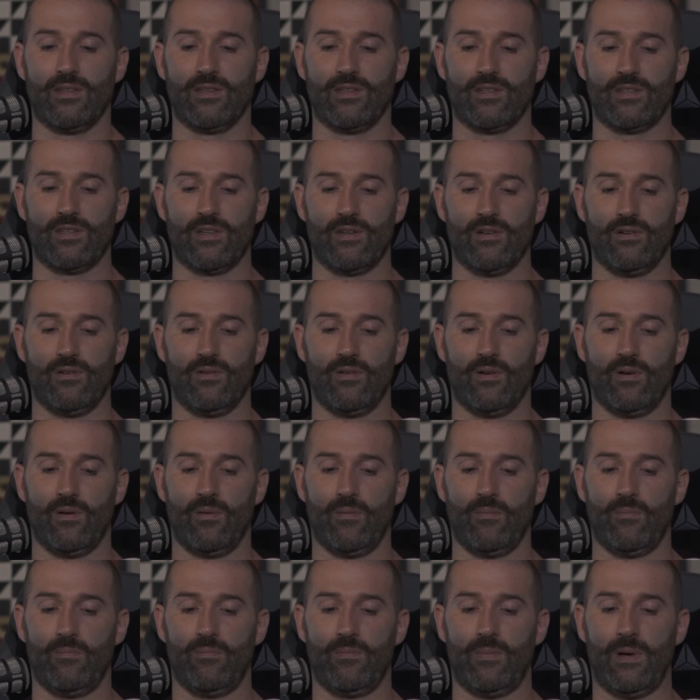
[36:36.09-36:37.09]
So
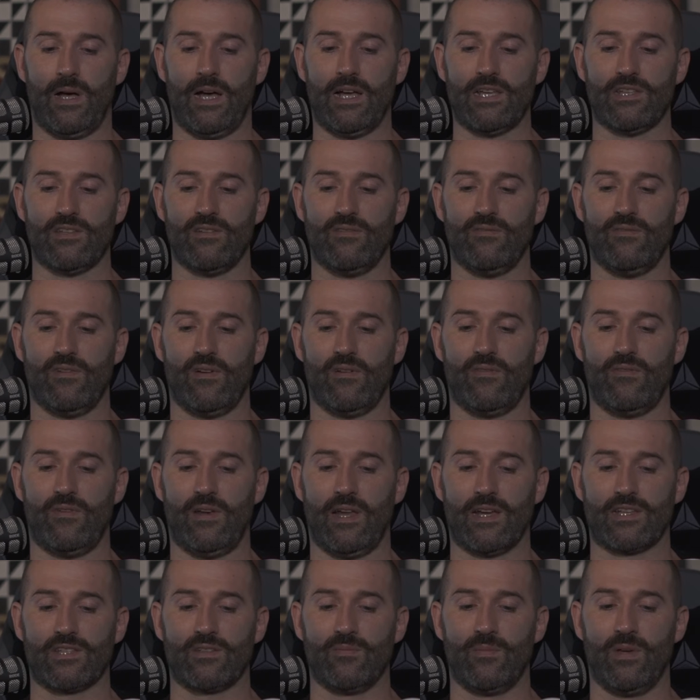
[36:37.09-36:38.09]
passive
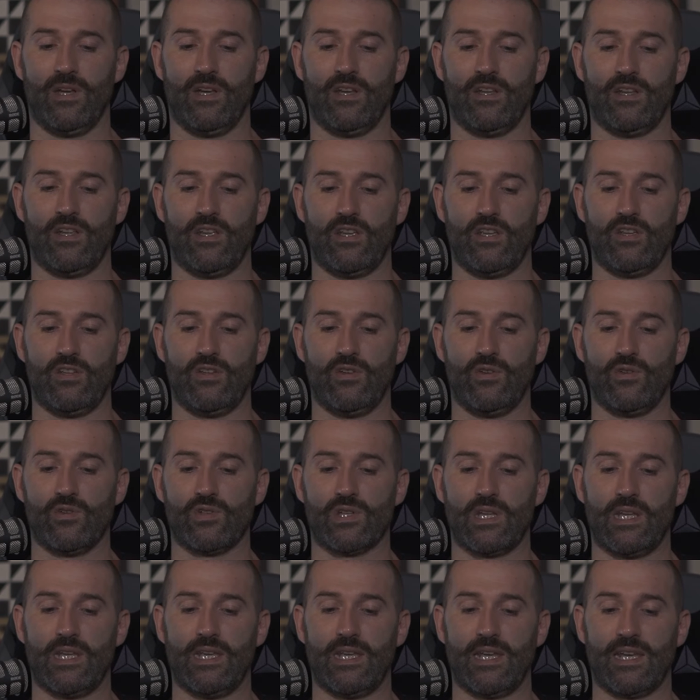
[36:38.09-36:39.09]
flexibility
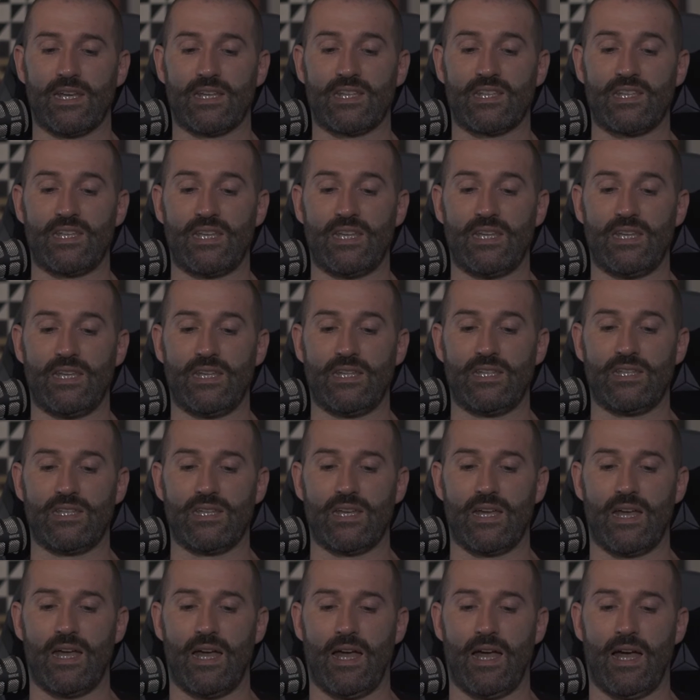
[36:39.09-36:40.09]
usually exceeds
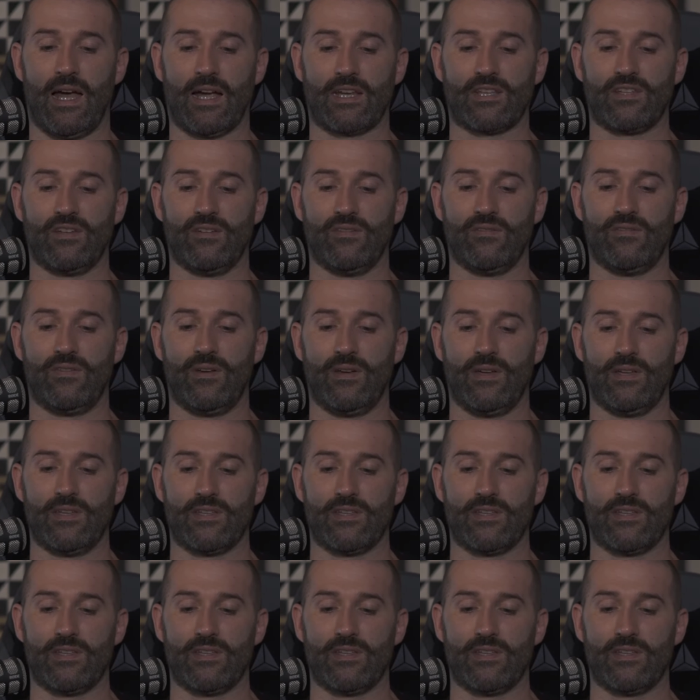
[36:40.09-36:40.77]
active,